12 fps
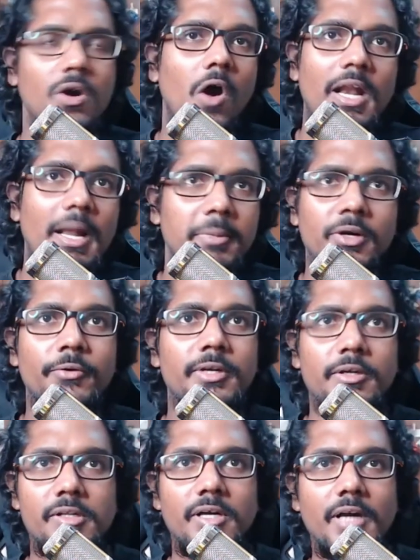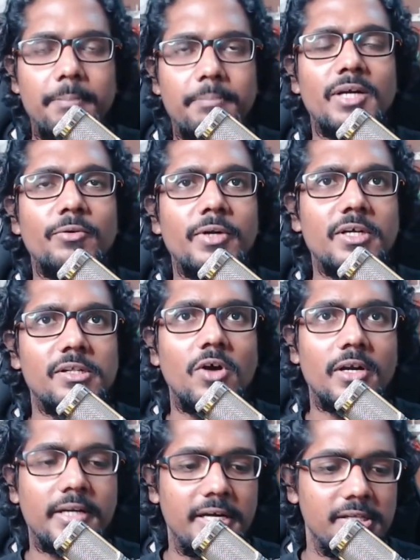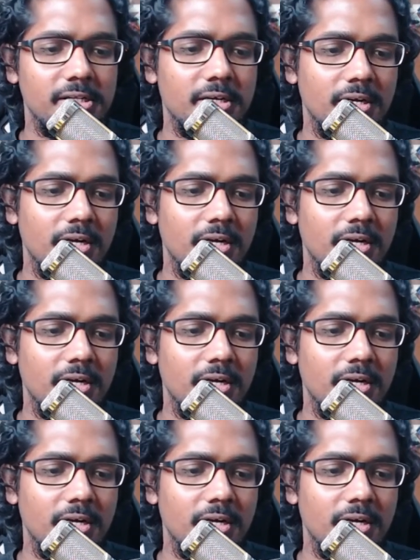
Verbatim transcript: All ambiguity, ambiguity is gone, guys.